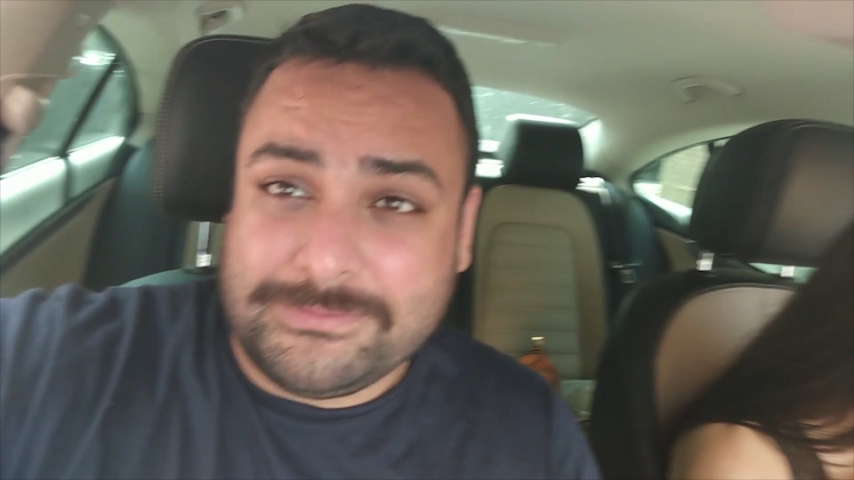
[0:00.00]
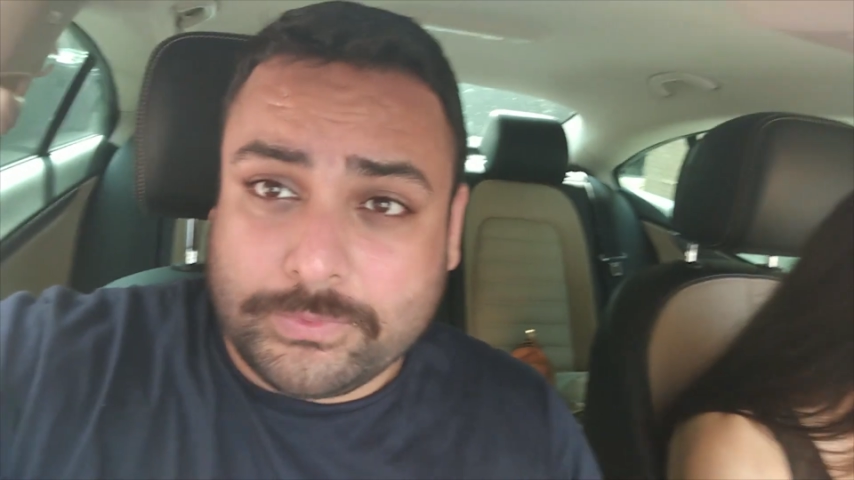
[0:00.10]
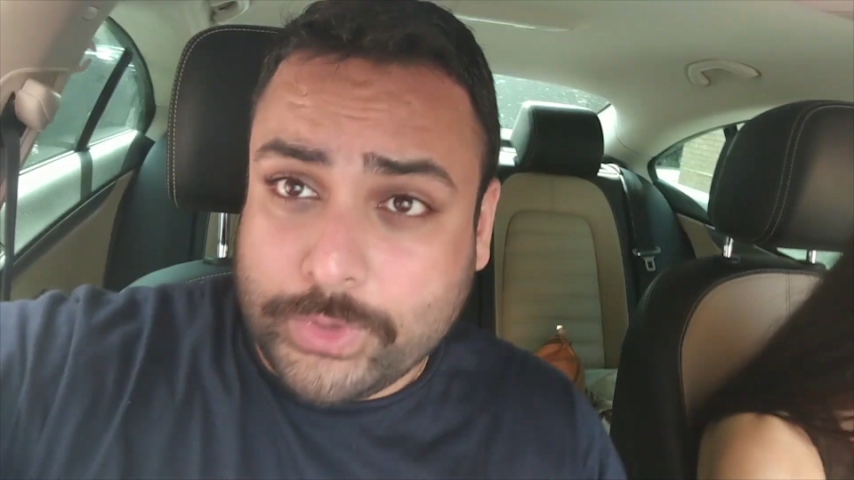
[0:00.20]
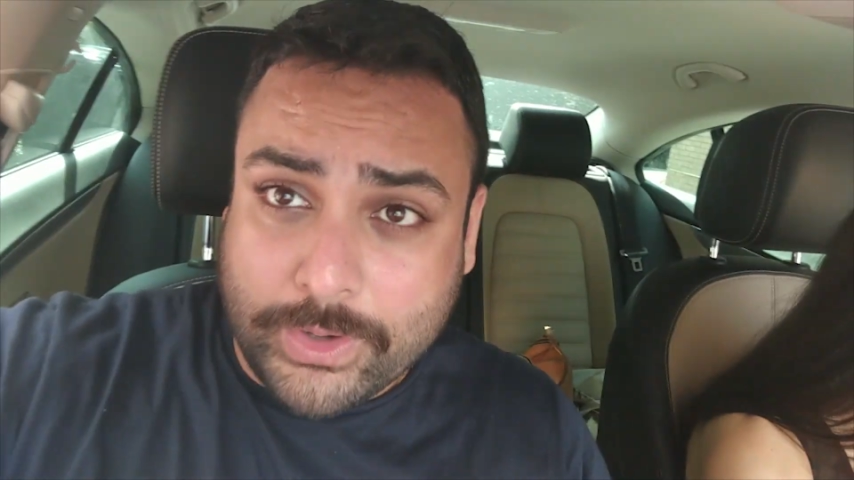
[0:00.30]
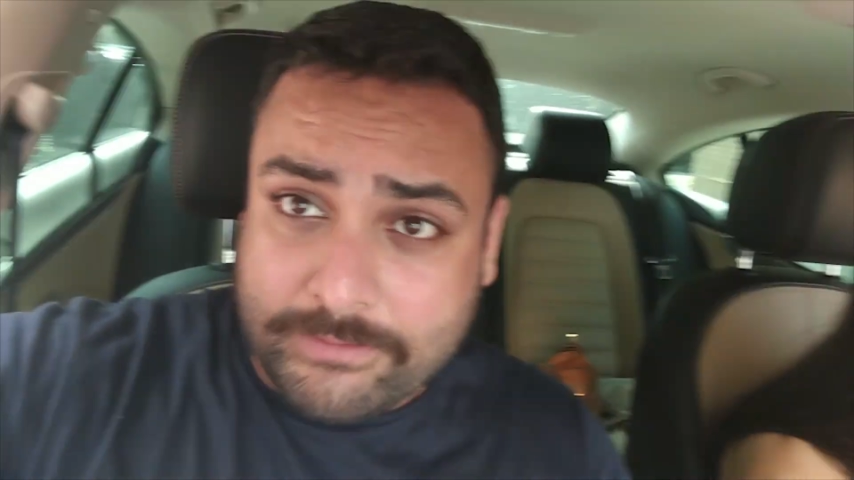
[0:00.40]

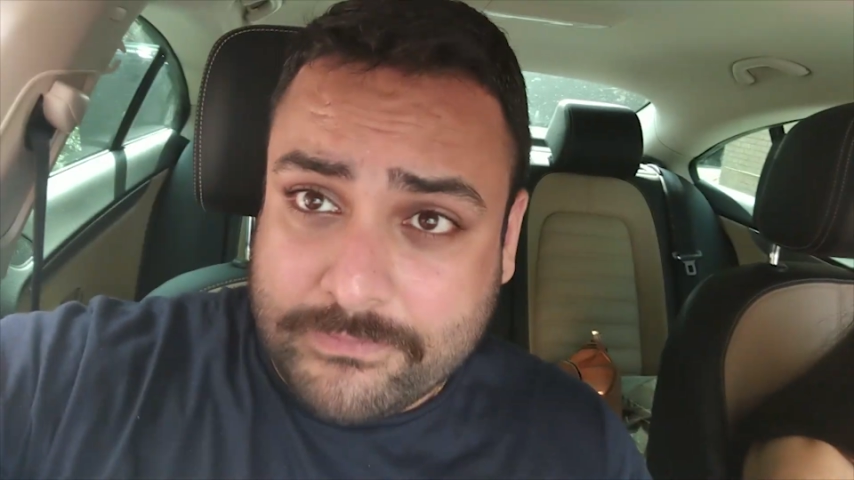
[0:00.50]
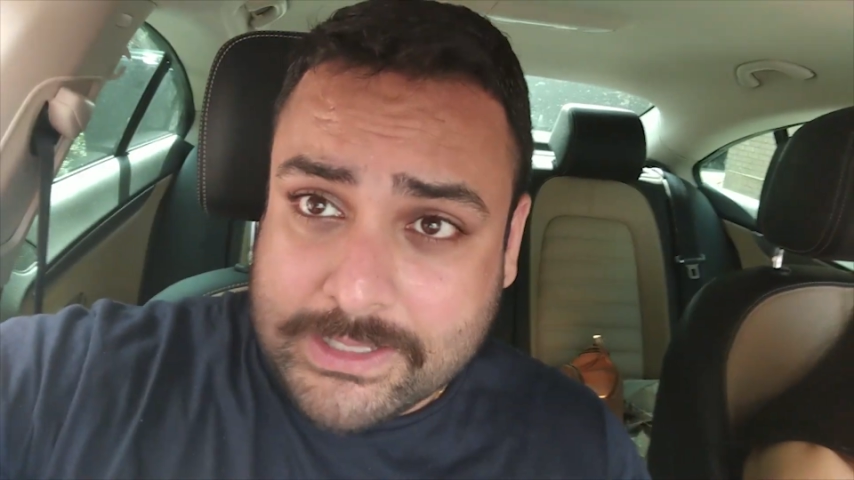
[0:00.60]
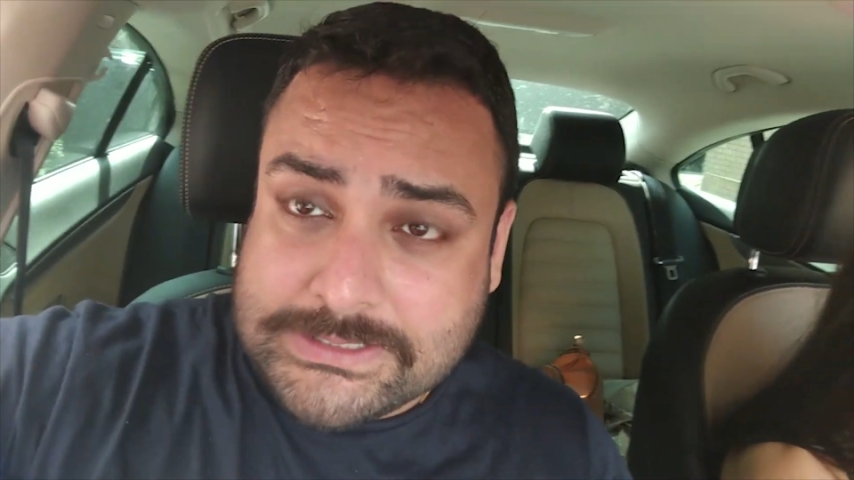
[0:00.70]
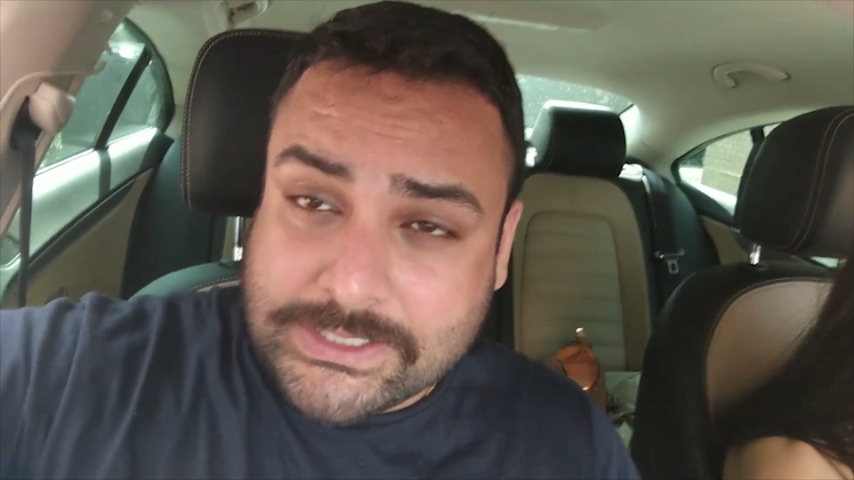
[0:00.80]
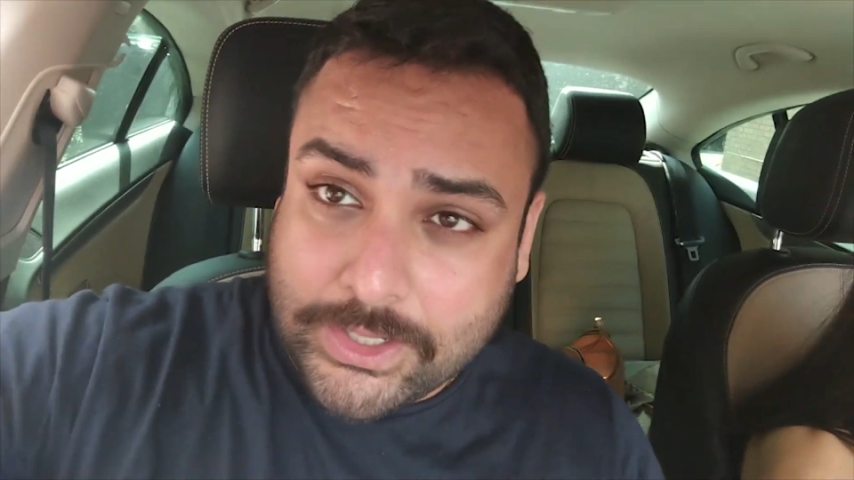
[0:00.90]
We don't have
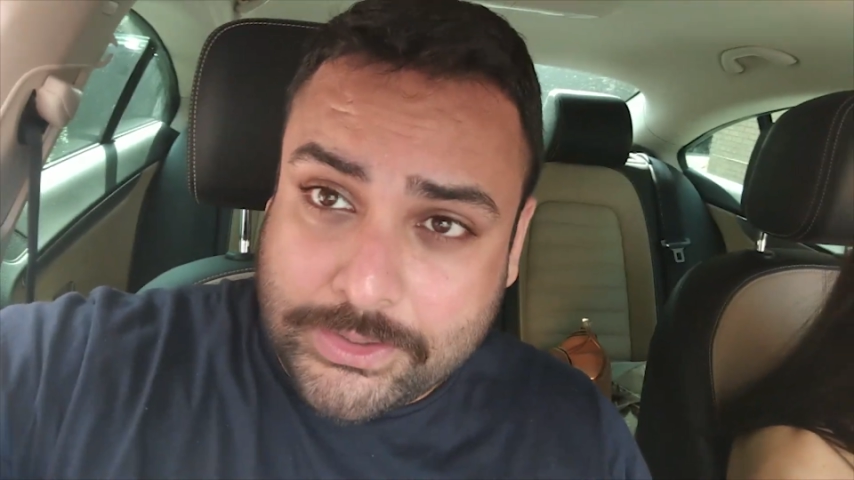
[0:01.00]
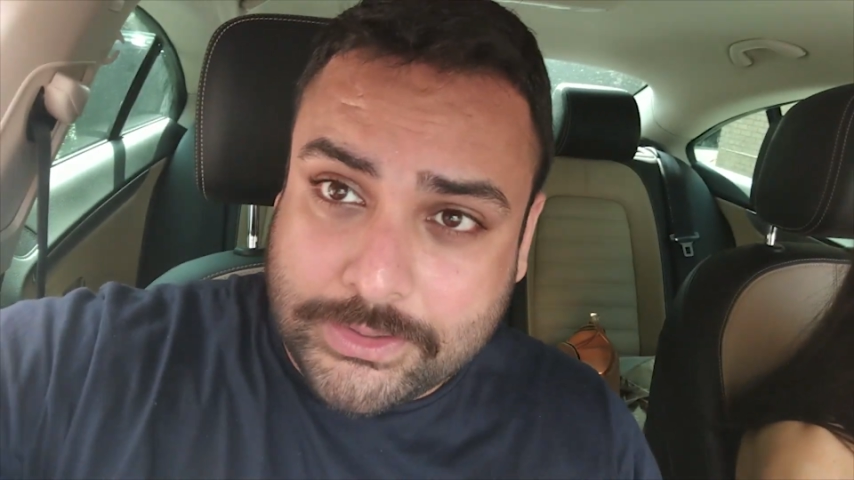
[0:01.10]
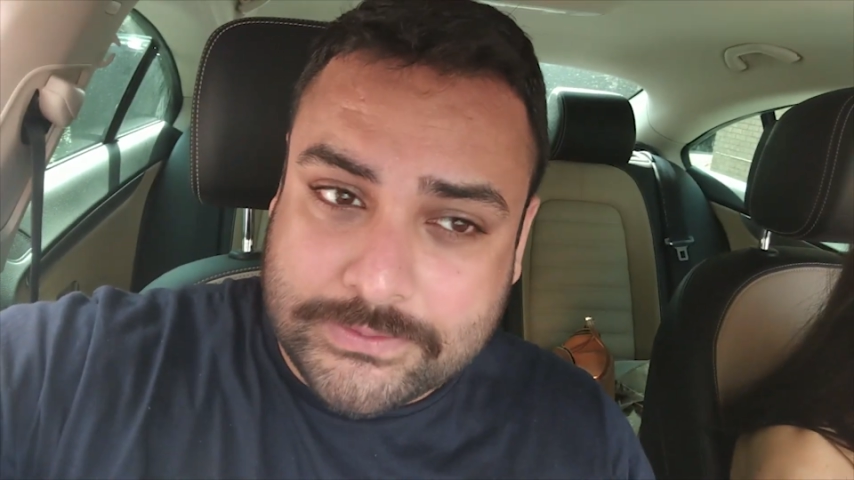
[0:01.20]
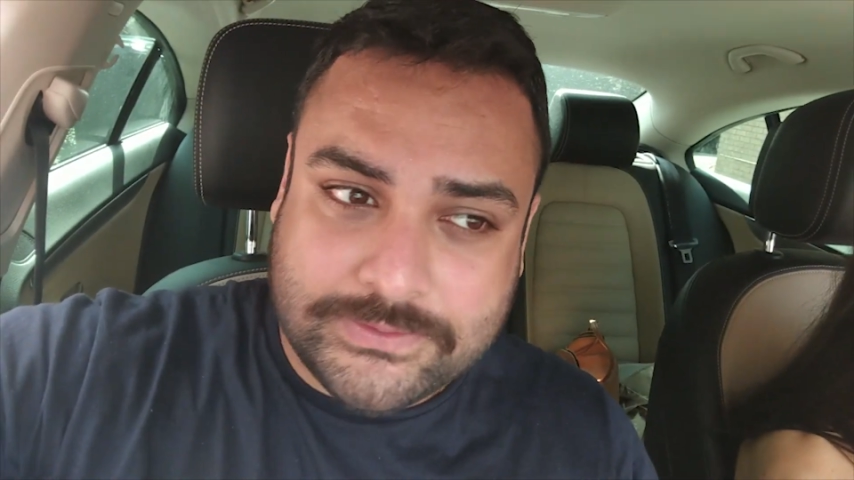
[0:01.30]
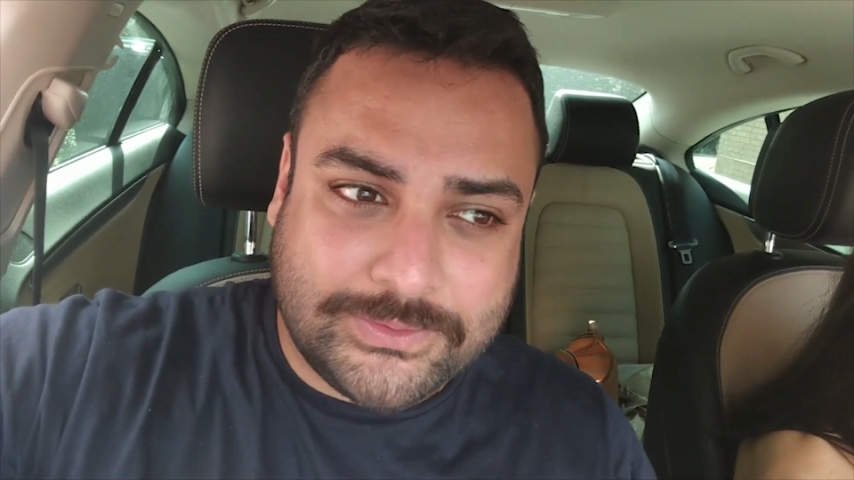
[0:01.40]
fans in
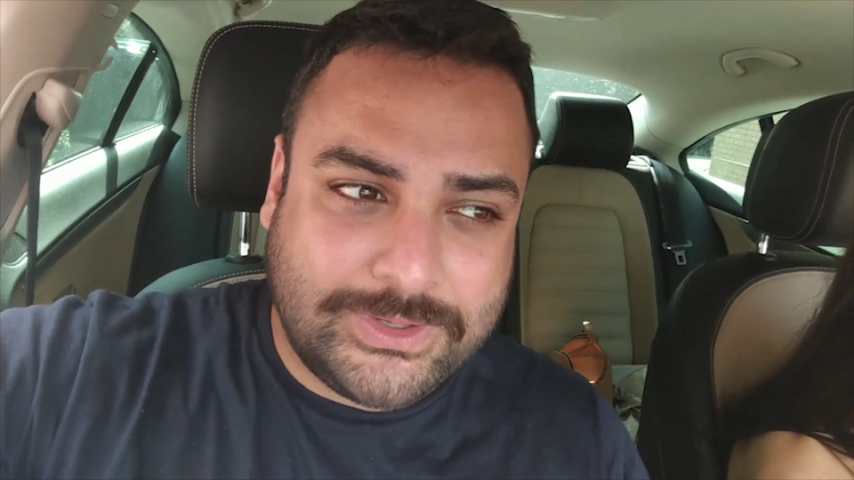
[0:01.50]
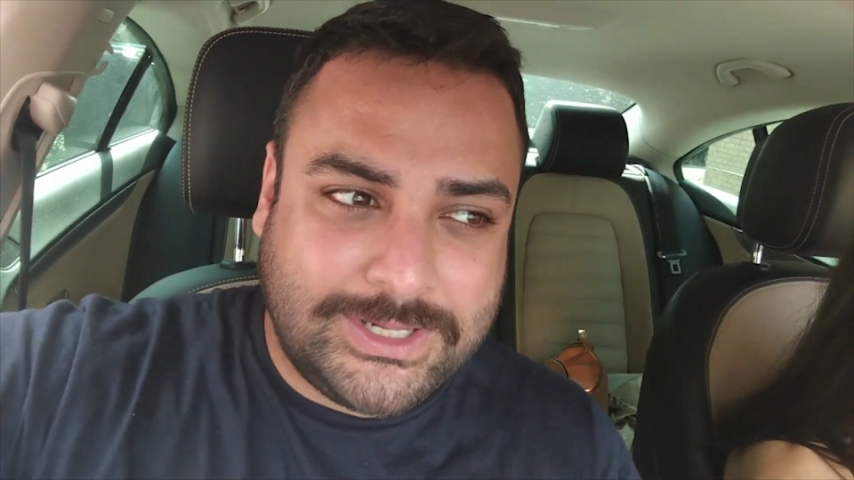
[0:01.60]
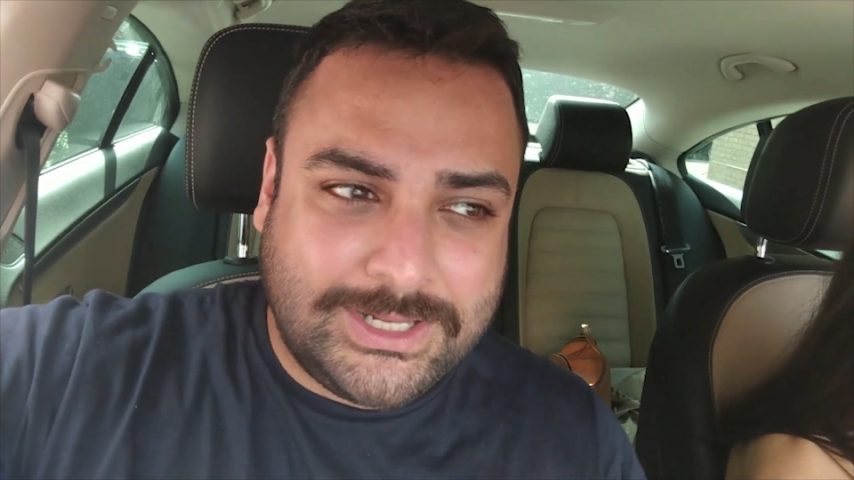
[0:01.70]
London, so